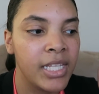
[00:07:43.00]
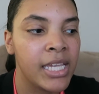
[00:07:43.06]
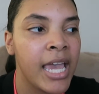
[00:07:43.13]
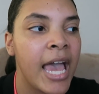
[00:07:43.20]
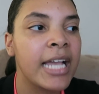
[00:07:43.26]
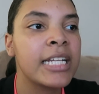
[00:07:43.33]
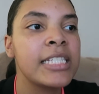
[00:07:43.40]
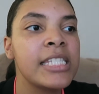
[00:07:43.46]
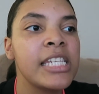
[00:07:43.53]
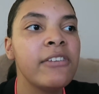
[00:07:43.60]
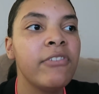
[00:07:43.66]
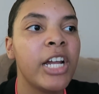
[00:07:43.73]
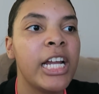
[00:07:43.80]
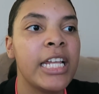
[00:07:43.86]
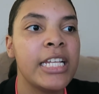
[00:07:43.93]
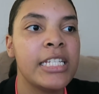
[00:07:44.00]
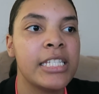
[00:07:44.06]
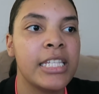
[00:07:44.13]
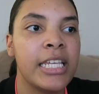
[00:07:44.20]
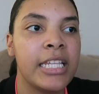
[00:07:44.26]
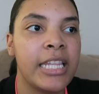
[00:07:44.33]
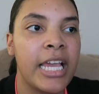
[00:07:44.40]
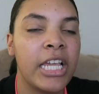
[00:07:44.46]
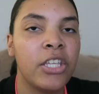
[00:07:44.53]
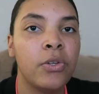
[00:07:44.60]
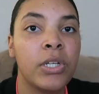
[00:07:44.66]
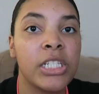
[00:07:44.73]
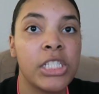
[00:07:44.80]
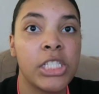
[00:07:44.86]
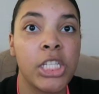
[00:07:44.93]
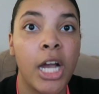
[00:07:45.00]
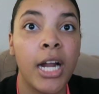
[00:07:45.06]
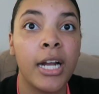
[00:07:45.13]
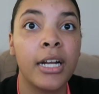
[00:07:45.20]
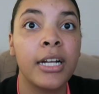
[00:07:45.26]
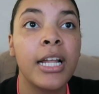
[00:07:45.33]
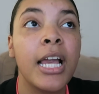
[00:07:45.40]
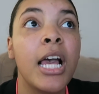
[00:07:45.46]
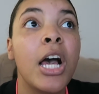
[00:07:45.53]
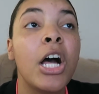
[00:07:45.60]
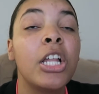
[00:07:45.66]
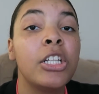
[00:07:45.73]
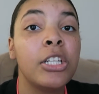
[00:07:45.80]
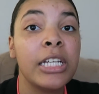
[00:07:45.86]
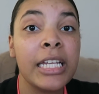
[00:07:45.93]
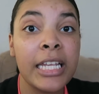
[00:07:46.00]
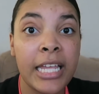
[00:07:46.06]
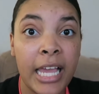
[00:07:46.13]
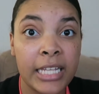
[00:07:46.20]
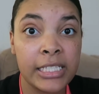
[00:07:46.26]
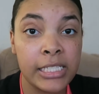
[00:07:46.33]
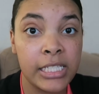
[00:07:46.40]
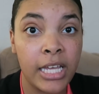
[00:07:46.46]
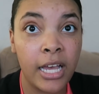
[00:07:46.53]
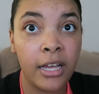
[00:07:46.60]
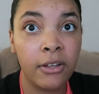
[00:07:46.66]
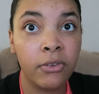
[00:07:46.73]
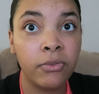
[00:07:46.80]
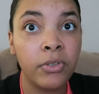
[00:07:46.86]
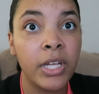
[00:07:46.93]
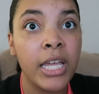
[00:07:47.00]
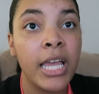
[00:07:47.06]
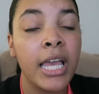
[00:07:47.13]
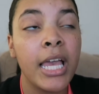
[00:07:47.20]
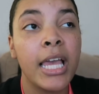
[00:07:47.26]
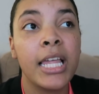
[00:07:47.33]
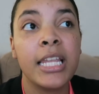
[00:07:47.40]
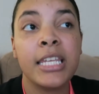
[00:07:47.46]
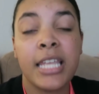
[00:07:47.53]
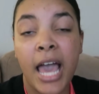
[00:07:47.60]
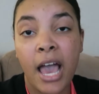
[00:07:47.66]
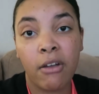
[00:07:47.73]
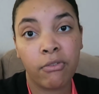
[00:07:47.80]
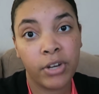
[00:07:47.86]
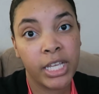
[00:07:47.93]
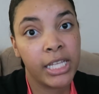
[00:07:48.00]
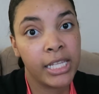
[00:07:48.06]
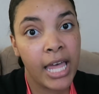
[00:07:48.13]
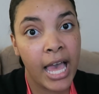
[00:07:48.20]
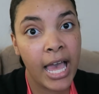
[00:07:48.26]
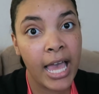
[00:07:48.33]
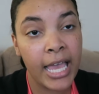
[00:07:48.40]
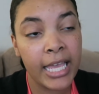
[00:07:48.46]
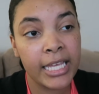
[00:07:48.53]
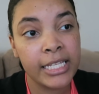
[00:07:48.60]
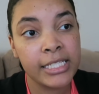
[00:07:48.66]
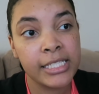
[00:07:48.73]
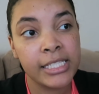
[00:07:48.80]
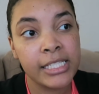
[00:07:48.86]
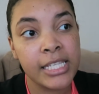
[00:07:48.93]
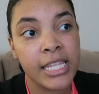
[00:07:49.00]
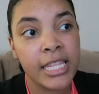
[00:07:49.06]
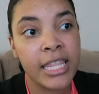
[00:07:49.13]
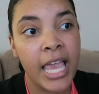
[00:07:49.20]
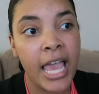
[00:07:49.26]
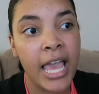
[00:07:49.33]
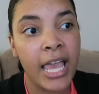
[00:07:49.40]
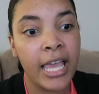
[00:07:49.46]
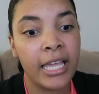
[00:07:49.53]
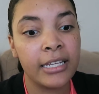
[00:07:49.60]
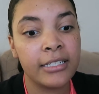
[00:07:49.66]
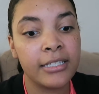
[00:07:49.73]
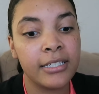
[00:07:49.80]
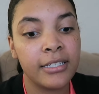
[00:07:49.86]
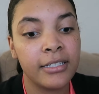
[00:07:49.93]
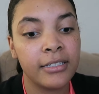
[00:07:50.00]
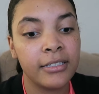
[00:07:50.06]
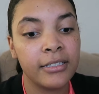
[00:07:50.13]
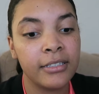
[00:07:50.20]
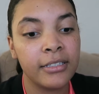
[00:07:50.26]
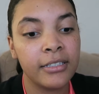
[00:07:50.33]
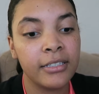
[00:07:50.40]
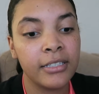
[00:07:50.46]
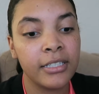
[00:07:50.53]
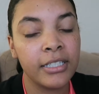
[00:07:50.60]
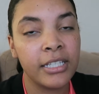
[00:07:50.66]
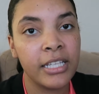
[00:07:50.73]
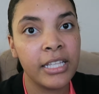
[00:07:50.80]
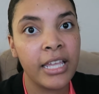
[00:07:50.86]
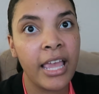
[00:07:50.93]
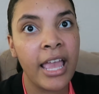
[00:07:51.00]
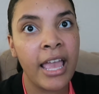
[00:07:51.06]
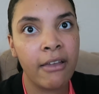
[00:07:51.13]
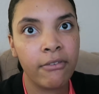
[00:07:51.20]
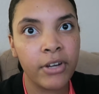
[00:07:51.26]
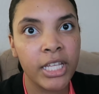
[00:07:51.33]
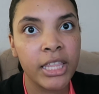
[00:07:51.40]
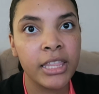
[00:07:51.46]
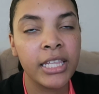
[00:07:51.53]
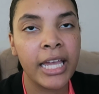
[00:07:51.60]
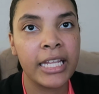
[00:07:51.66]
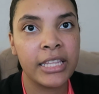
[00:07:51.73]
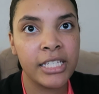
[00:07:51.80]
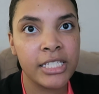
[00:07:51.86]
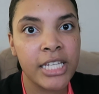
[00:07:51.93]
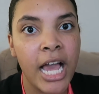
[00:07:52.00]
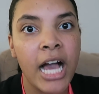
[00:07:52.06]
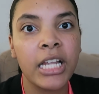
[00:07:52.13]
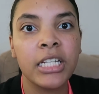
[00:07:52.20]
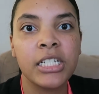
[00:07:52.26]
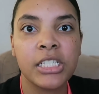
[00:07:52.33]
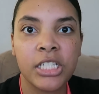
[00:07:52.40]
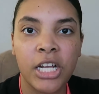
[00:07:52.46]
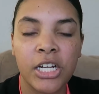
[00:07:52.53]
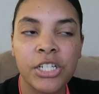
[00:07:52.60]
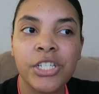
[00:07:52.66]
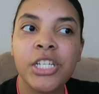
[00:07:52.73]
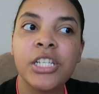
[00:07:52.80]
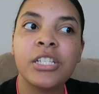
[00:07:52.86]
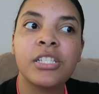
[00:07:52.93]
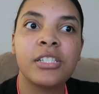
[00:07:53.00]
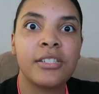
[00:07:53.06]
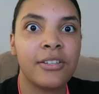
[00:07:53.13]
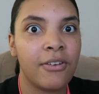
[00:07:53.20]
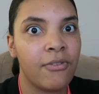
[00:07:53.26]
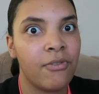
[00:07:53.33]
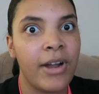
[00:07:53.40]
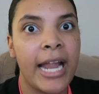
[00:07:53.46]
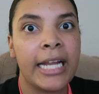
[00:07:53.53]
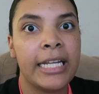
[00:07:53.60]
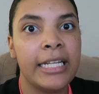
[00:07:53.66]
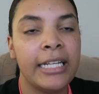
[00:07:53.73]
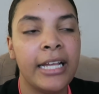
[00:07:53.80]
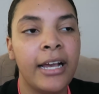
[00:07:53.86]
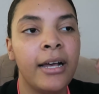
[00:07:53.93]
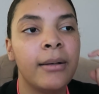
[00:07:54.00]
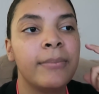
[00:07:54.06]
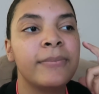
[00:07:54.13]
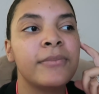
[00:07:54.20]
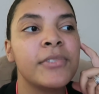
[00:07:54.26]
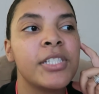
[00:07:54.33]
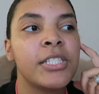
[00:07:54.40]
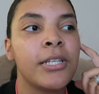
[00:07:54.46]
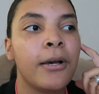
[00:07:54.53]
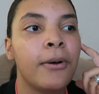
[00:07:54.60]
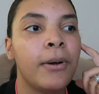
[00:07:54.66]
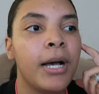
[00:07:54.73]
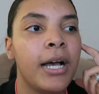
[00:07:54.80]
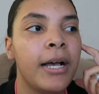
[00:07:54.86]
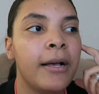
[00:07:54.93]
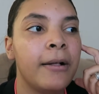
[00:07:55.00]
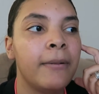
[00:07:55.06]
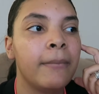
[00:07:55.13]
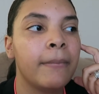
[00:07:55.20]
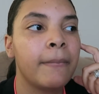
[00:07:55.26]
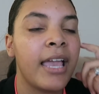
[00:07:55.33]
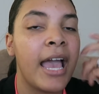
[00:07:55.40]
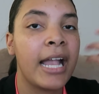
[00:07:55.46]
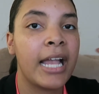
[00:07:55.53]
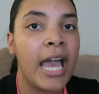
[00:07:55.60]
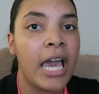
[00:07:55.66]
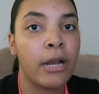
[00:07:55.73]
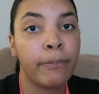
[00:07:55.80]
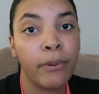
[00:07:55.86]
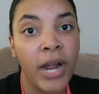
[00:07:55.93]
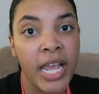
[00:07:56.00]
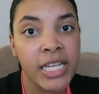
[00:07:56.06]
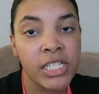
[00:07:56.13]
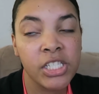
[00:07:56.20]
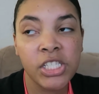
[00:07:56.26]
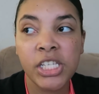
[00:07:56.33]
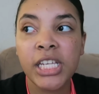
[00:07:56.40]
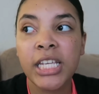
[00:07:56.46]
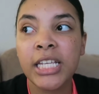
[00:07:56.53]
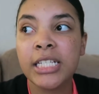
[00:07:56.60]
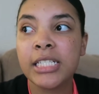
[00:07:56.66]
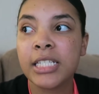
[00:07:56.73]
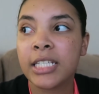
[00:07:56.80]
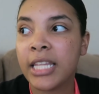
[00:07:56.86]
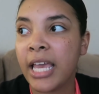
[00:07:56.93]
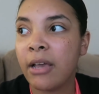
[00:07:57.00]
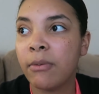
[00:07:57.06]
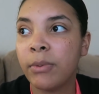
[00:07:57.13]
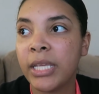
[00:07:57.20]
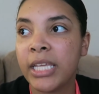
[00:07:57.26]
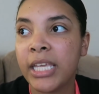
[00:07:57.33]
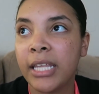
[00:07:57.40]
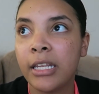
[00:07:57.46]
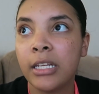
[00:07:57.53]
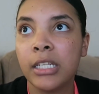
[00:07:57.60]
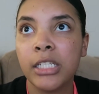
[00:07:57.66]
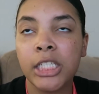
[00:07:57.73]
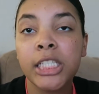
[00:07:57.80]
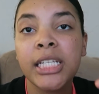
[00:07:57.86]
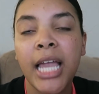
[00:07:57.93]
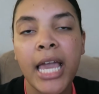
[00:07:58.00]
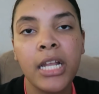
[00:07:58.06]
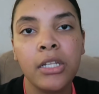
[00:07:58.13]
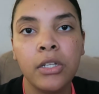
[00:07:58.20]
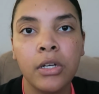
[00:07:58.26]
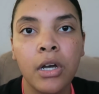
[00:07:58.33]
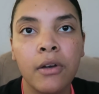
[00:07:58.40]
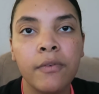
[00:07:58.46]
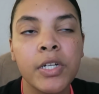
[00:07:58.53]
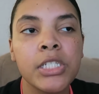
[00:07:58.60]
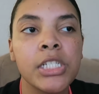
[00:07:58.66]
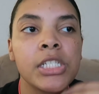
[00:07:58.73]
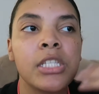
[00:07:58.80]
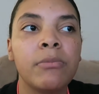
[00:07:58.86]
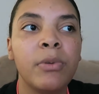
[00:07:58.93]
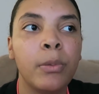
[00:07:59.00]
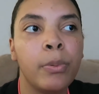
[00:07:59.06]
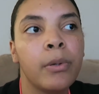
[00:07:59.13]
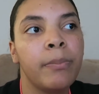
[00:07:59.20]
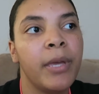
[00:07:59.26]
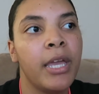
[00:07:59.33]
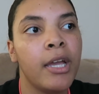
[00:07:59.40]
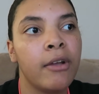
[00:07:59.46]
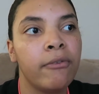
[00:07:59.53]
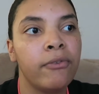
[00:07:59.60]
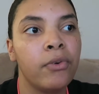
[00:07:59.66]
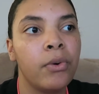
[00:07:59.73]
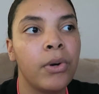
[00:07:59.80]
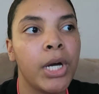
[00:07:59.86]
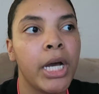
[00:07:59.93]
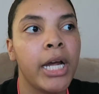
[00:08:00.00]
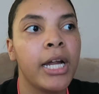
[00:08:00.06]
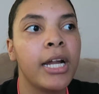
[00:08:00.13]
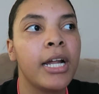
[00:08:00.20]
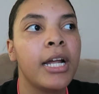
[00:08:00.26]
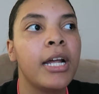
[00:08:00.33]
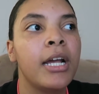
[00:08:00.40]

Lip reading: I could see very easily that you could start looking at stuff, not realize that the dollars are just racking up. So I got a price sheet that we can kind of look over just to be prepared for.